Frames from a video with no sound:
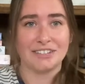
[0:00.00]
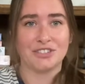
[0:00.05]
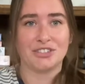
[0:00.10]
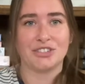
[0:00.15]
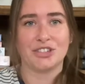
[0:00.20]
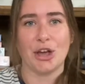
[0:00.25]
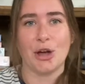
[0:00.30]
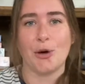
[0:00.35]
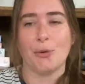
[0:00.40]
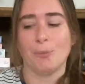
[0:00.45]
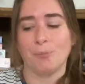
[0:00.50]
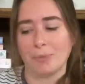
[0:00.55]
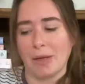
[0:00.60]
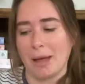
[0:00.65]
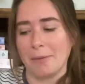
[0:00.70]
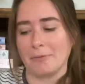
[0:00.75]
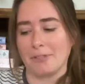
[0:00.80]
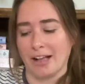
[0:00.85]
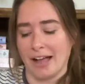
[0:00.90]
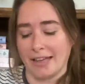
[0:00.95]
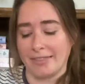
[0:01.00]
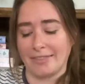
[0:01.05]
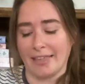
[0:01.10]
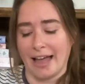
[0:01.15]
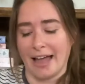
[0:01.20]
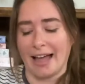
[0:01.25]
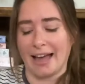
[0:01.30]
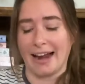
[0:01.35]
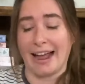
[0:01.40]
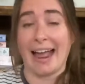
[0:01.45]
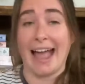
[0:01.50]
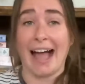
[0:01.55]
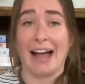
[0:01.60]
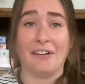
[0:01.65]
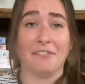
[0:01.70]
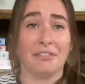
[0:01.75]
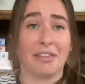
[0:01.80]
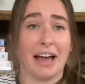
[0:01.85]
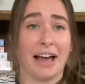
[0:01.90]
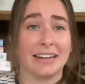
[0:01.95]
So I'm glad that I
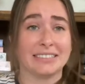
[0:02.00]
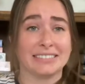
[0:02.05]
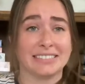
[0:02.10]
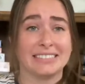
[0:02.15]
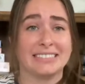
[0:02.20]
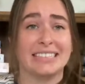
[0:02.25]
have that